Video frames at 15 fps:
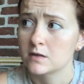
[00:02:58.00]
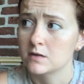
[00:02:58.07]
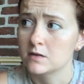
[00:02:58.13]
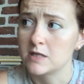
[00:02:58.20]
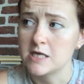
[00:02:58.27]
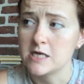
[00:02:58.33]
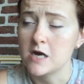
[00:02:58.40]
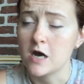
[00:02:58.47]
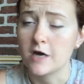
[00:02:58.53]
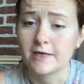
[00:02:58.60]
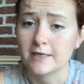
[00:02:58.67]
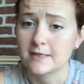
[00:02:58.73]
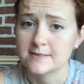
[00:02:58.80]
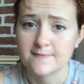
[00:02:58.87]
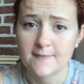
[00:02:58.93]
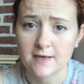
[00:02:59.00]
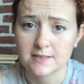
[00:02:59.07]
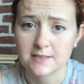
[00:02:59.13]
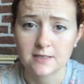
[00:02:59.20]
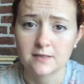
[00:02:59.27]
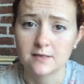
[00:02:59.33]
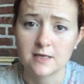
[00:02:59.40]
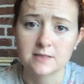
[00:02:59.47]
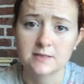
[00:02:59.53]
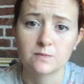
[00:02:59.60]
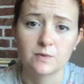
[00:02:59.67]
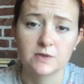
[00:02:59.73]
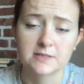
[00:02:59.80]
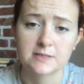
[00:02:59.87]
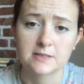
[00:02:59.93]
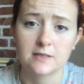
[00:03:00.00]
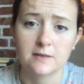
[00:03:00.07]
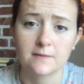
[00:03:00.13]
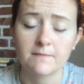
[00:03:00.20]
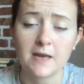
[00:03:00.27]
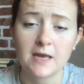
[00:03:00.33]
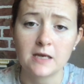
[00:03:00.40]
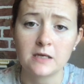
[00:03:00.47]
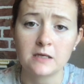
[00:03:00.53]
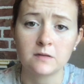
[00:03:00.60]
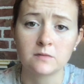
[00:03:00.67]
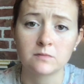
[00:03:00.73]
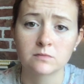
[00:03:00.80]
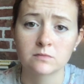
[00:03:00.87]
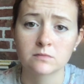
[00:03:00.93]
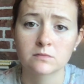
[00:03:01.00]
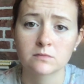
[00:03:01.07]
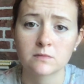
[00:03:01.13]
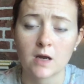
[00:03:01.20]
the unexpected. That was the main